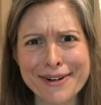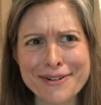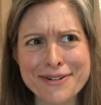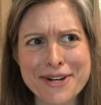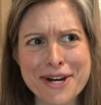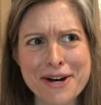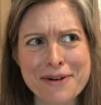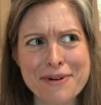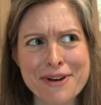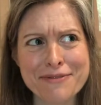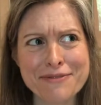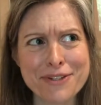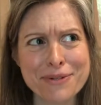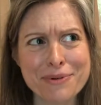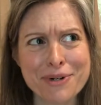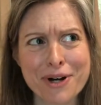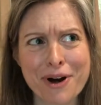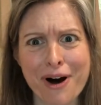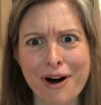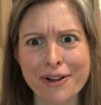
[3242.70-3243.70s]
know if you
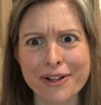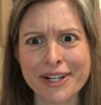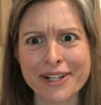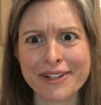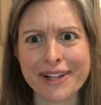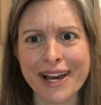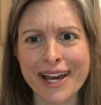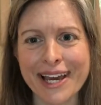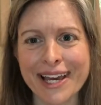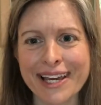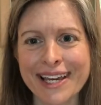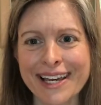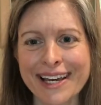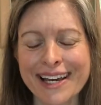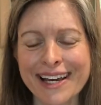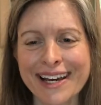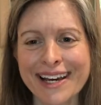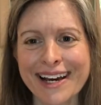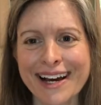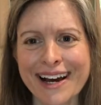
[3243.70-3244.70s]
would call it like
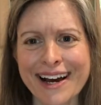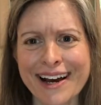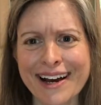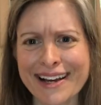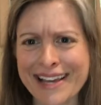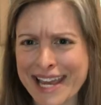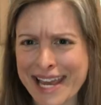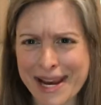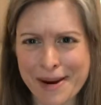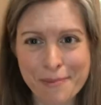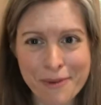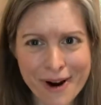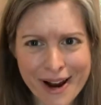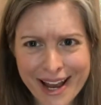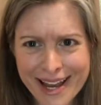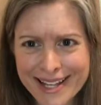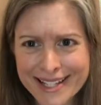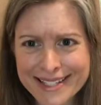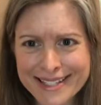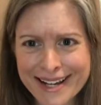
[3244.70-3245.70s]
camera
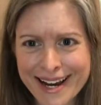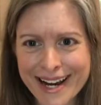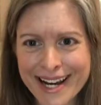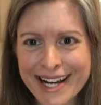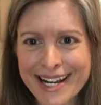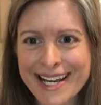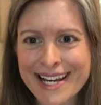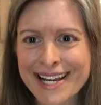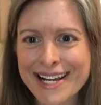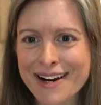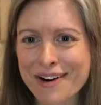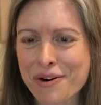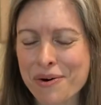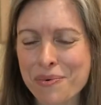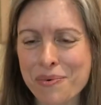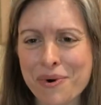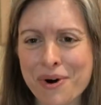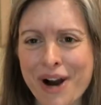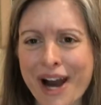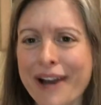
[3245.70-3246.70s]
anxiety, or
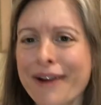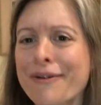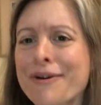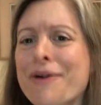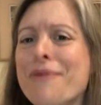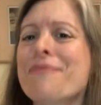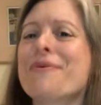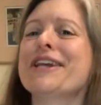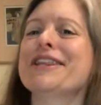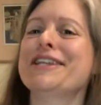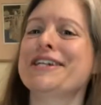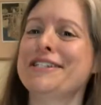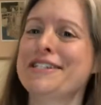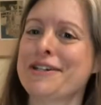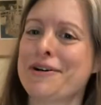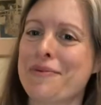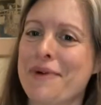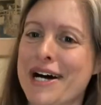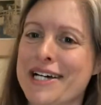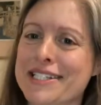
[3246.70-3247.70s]
I don't know what the
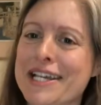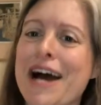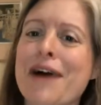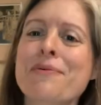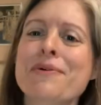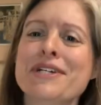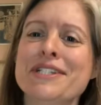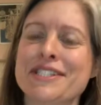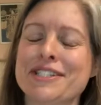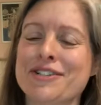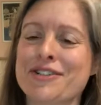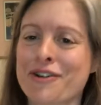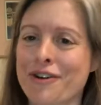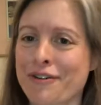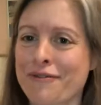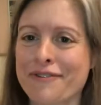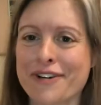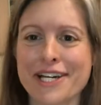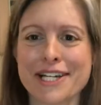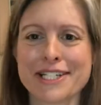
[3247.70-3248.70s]
deal was. I was
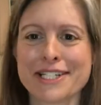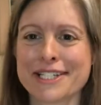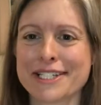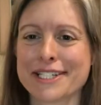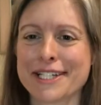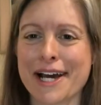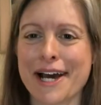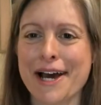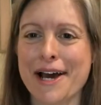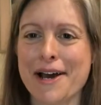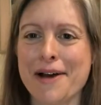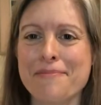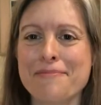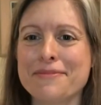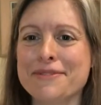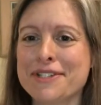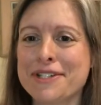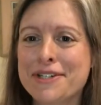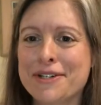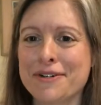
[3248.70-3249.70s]
nervous
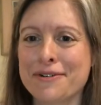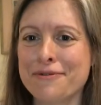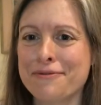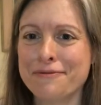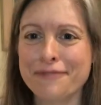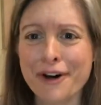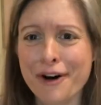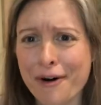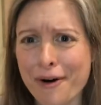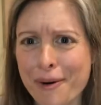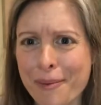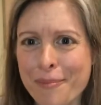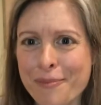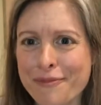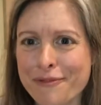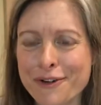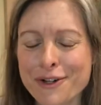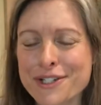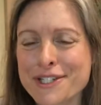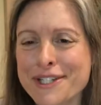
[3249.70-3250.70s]
to film
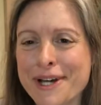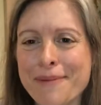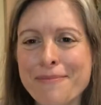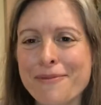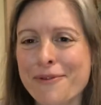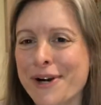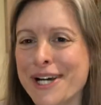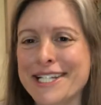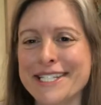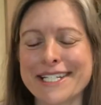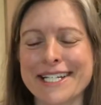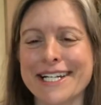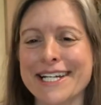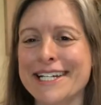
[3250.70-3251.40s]
for some reason.